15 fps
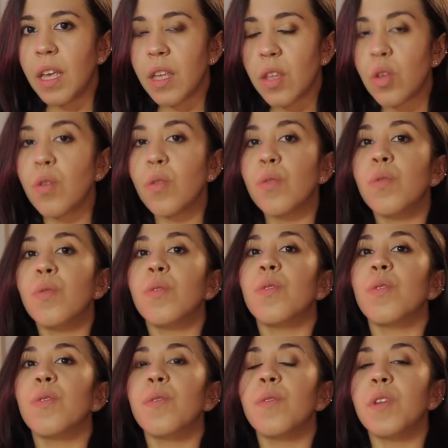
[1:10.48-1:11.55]
you
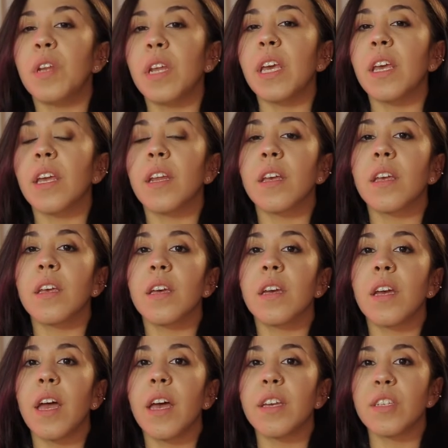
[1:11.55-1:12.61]
need
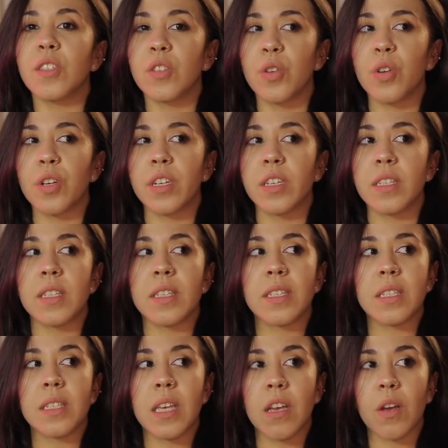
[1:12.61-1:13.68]
a certain
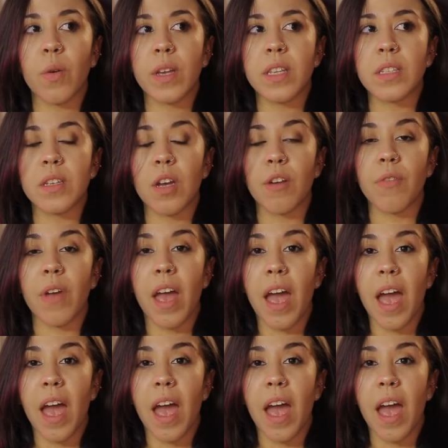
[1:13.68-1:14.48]
sequence of